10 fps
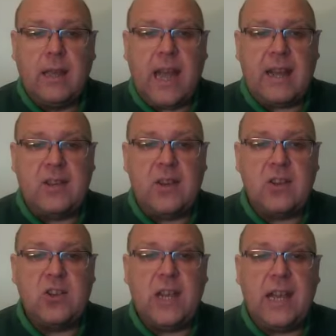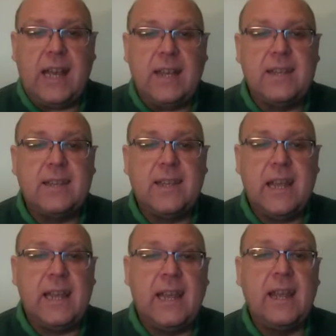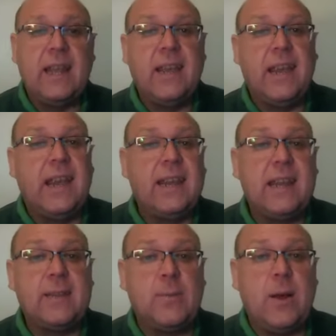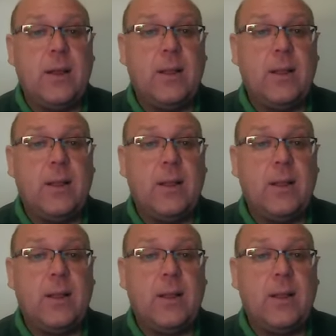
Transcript: And she answered, It is well.